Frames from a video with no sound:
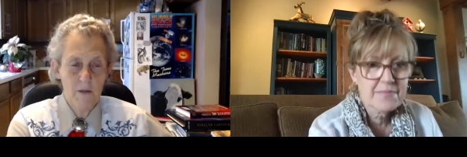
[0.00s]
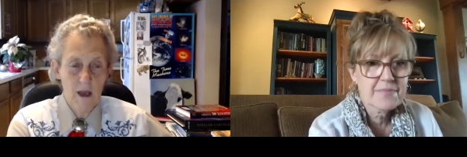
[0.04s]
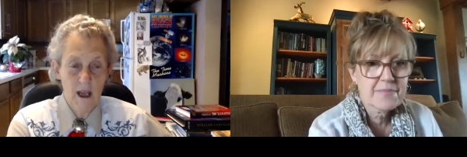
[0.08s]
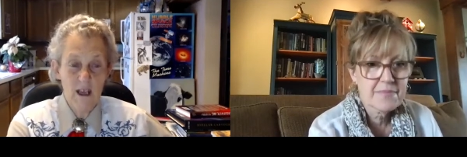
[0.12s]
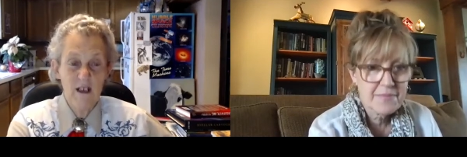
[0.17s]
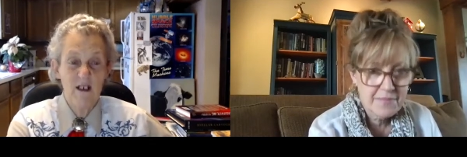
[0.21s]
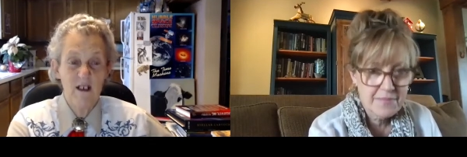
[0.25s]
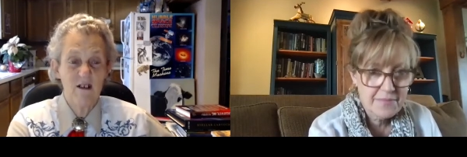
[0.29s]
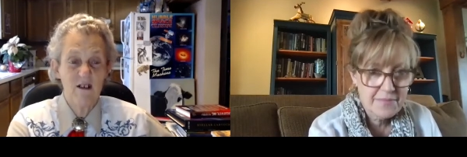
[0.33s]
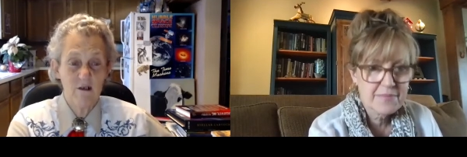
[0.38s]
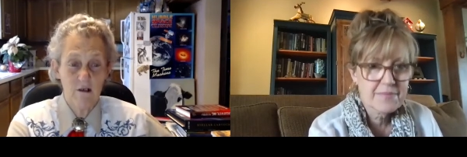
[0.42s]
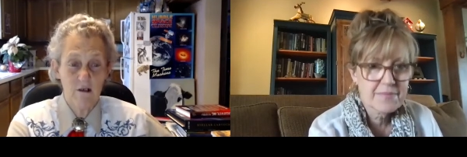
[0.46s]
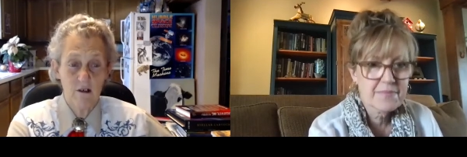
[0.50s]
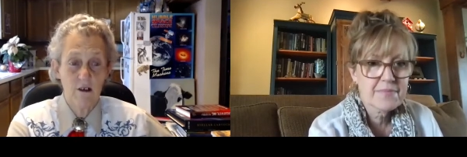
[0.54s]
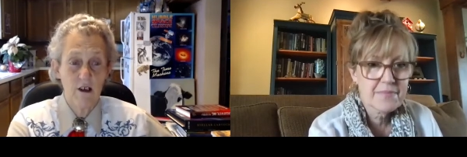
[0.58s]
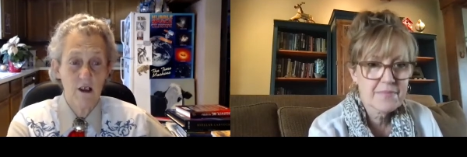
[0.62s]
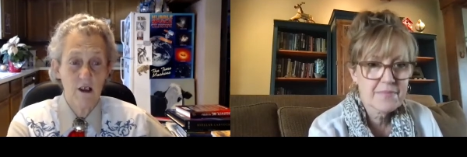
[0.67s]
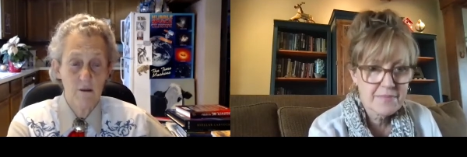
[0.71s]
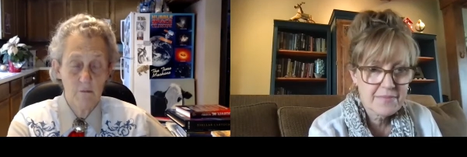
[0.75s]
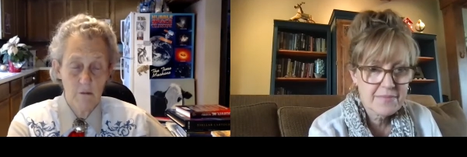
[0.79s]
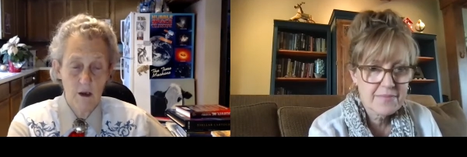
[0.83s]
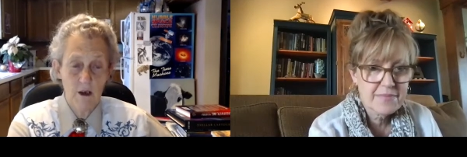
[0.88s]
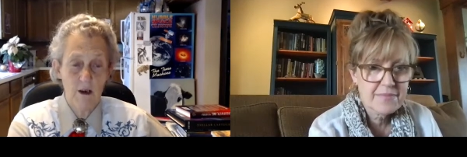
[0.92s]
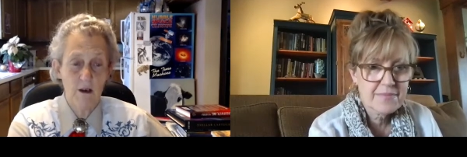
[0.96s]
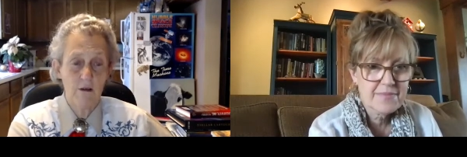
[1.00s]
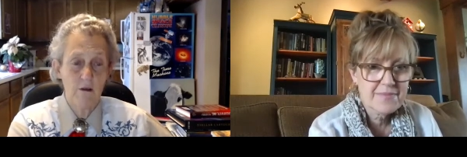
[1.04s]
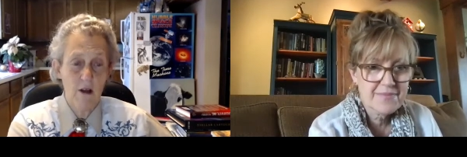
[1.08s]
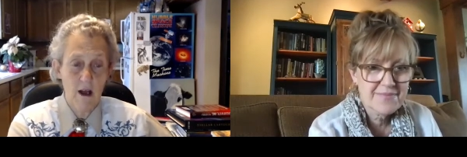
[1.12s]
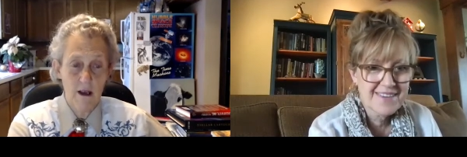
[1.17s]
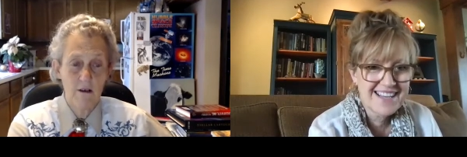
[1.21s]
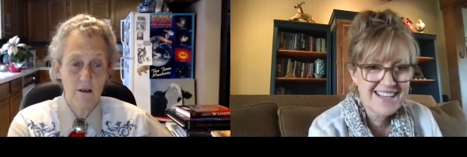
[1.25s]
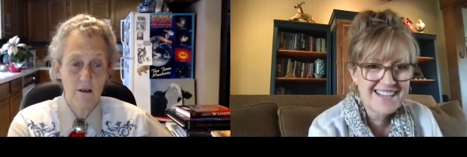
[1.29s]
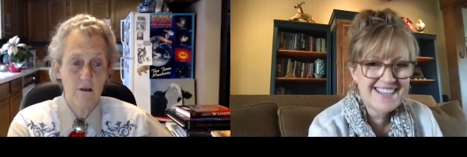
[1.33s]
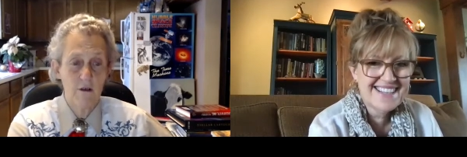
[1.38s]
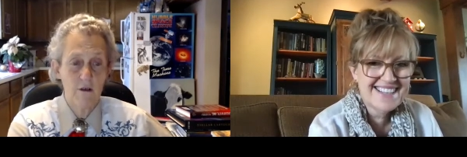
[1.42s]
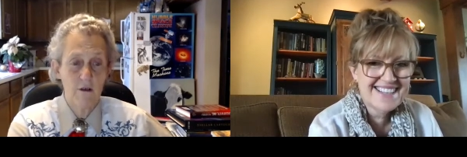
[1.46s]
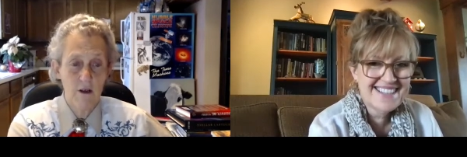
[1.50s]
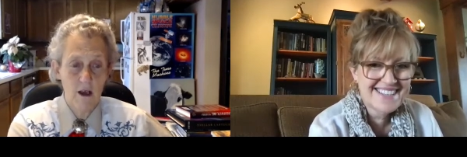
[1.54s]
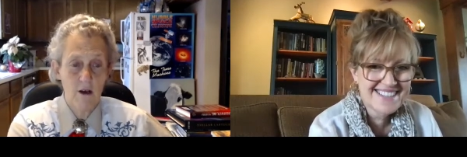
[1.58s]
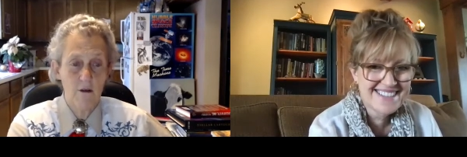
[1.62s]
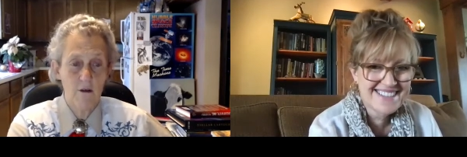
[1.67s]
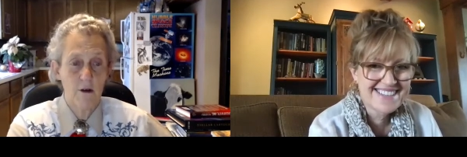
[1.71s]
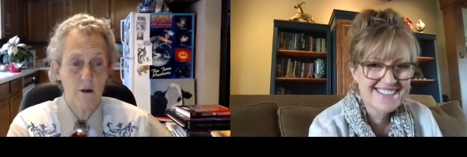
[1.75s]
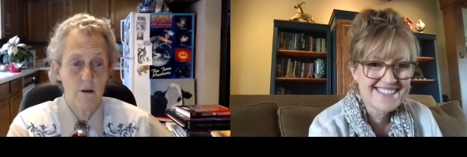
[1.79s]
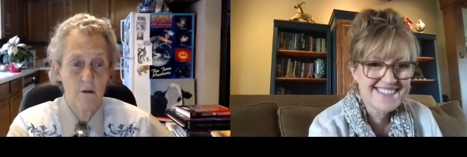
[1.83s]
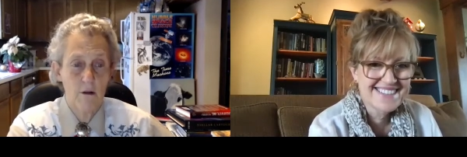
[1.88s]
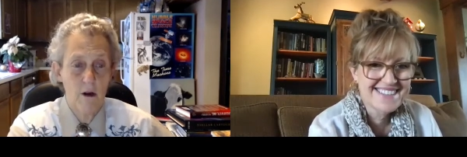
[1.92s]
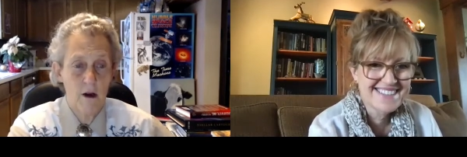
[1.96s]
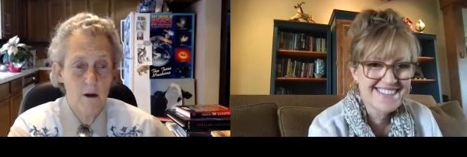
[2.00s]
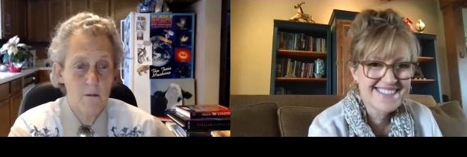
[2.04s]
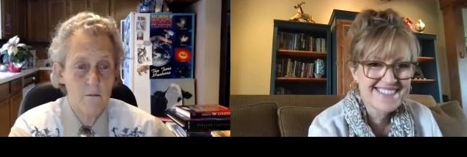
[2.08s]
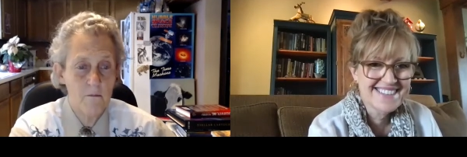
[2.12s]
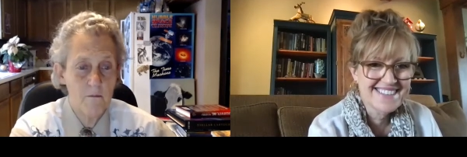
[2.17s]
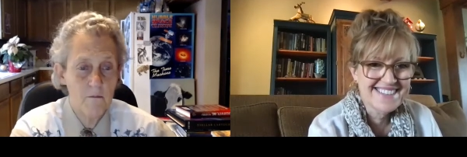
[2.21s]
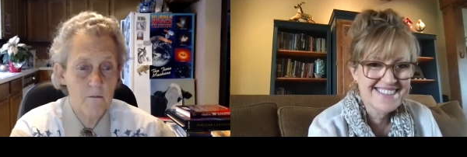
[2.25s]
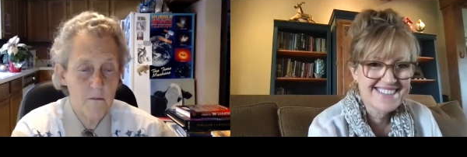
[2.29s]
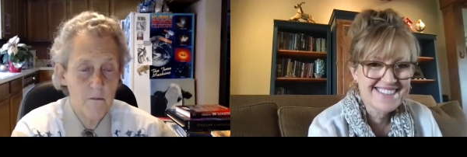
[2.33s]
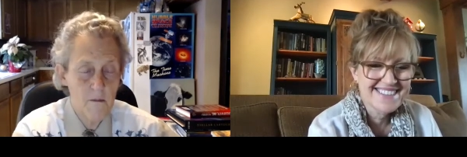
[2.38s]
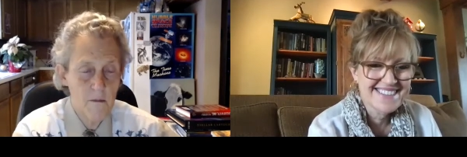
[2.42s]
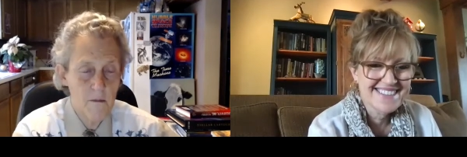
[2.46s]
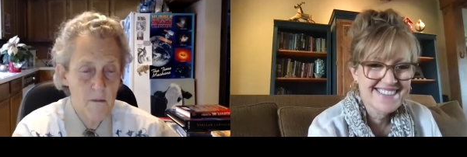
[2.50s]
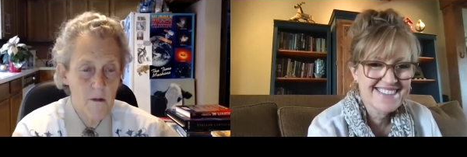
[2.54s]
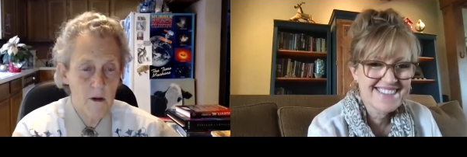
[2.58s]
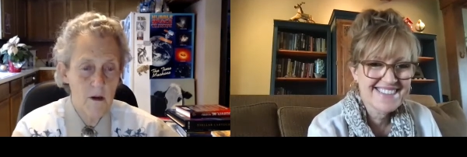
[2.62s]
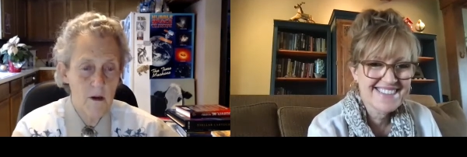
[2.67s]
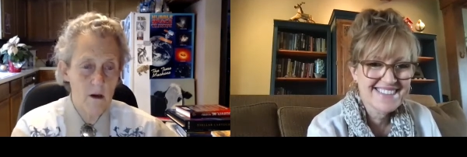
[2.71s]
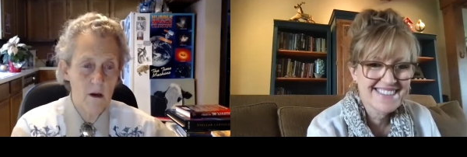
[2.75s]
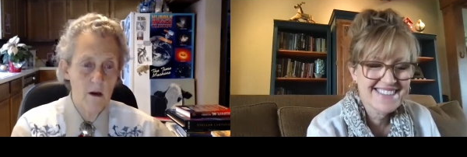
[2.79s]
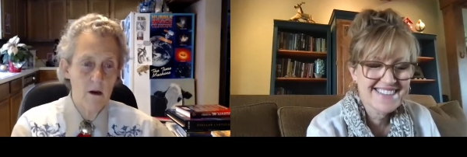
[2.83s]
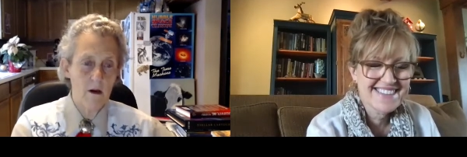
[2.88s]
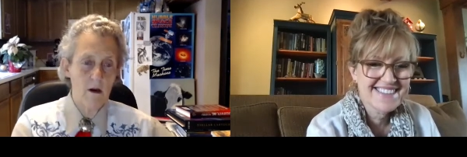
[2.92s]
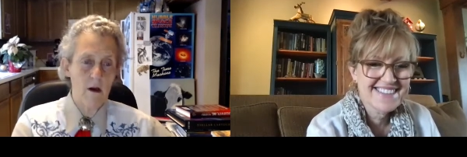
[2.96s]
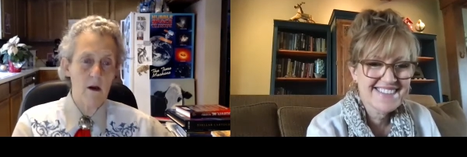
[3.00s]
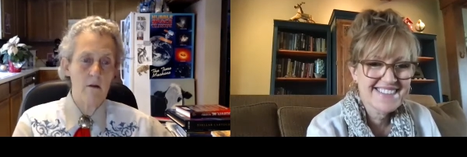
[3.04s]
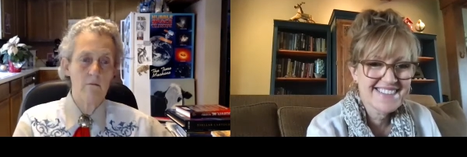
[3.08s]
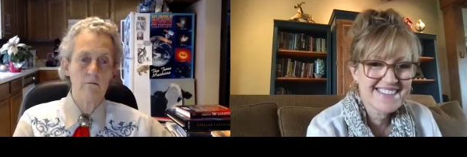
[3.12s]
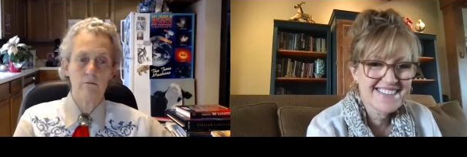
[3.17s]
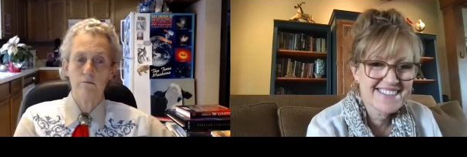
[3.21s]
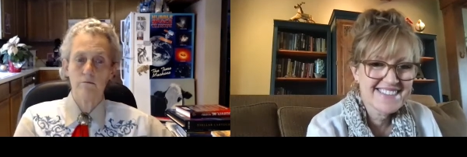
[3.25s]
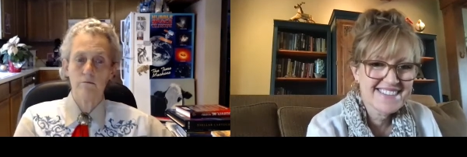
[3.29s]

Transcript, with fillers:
Speaker 1: Hated cooking, but I liked the other um, uh,